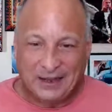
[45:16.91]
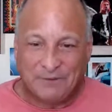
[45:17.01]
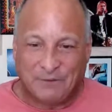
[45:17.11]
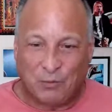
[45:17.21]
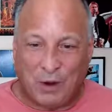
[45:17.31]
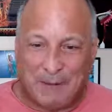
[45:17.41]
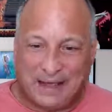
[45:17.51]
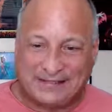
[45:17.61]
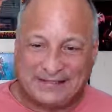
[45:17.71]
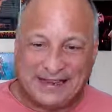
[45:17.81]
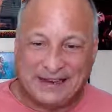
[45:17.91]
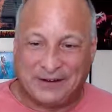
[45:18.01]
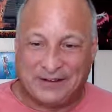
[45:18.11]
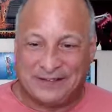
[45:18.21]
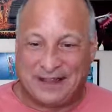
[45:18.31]
If you want my
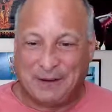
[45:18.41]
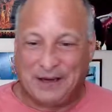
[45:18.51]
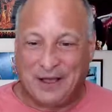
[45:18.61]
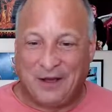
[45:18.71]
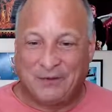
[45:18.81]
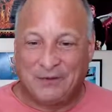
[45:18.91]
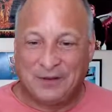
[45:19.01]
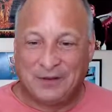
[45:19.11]
secret, let me know.